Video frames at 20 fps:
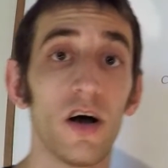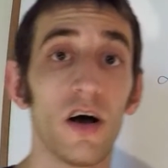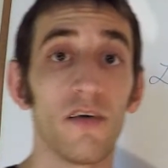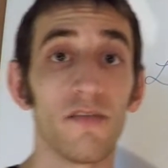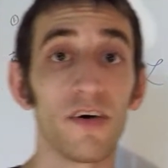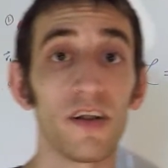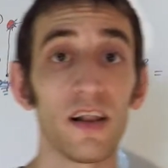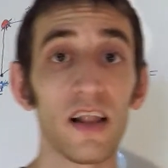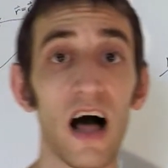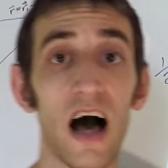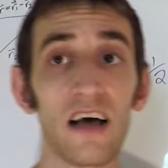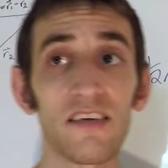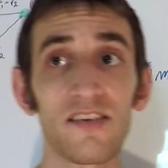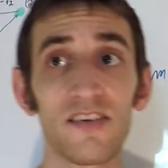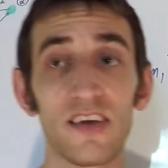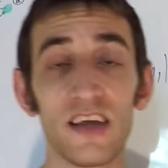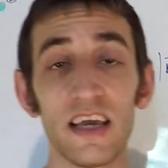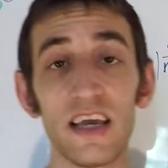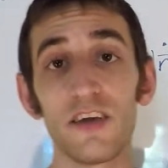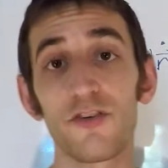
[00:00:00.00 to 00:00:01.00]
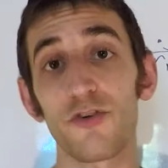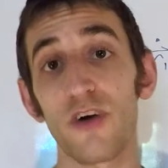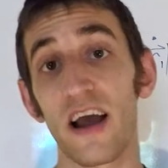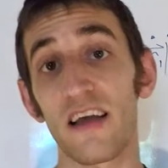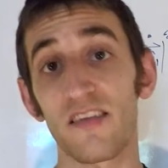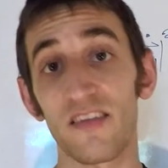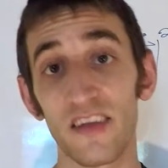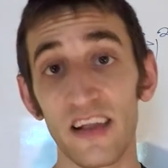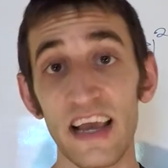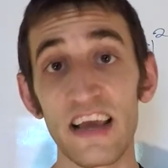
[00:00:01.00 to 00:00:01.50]
velocity,
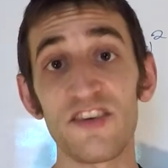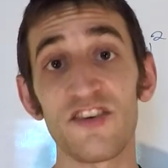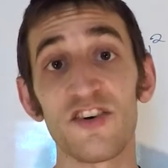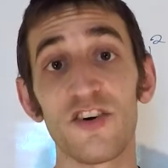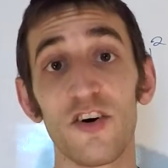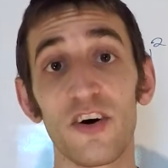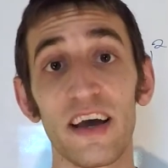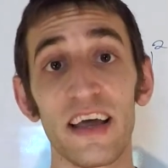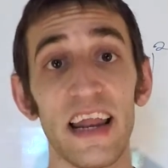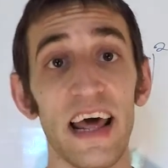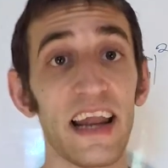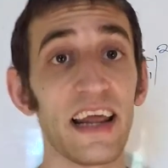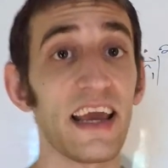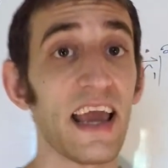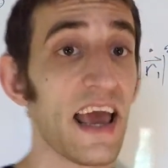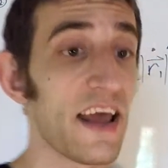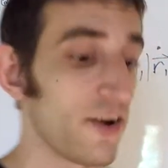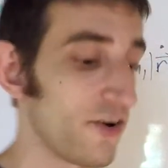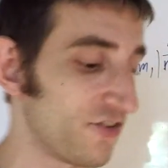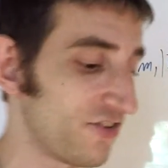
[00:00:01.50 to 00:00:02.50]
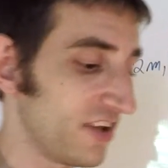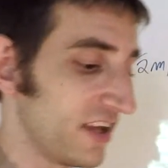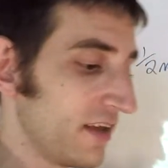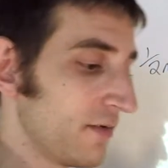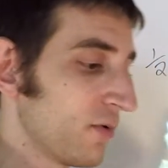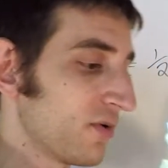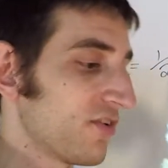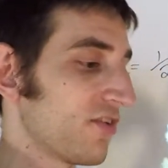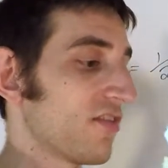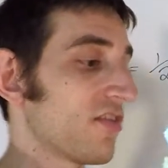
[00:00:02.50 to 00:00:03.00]
translational kinetic energy,
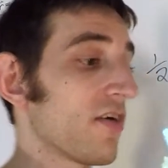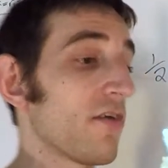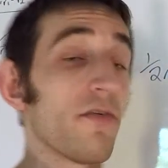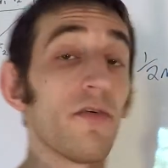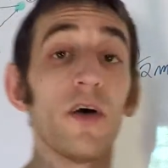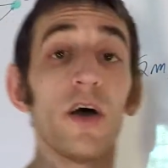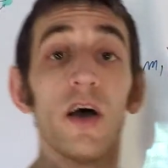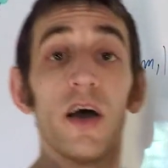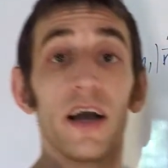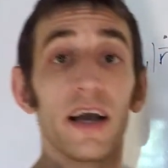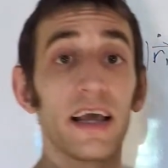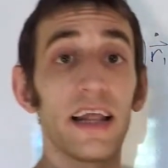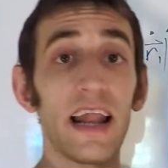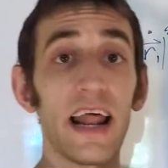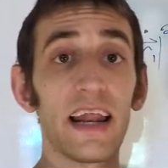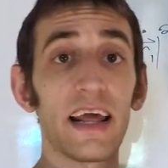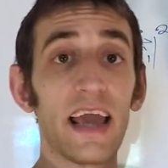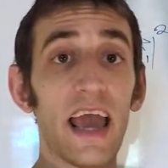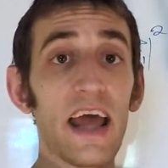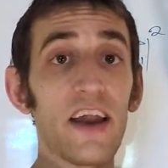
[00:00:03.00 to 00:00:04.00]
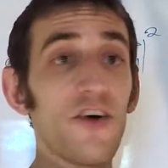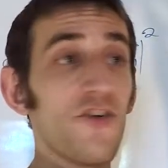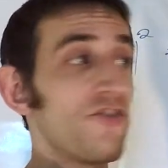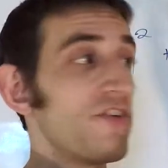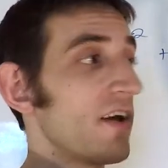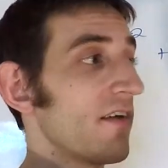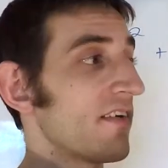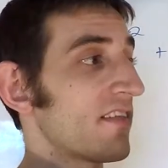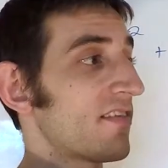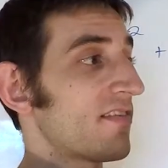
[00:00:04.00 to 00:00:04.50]
which is the kinetic
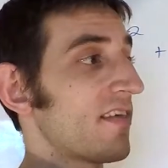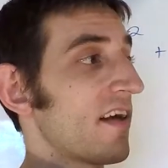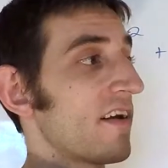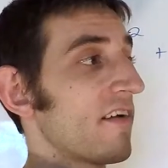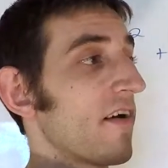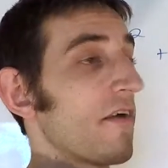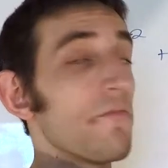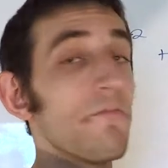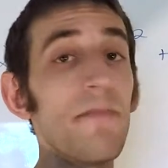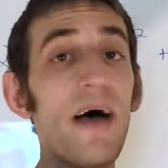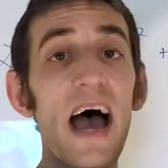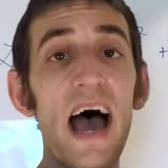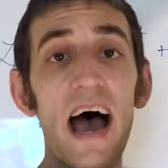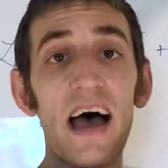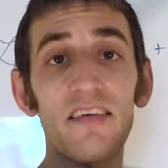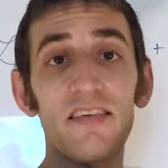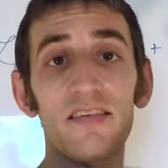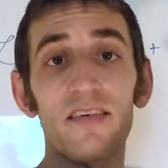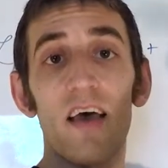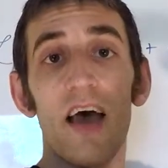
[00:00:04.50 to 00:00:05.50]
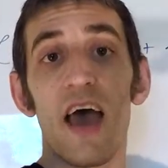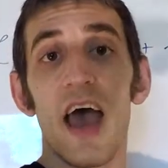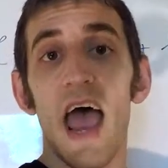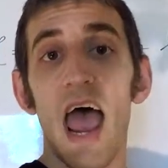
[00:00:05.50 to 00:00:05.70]
energy of its center of mass.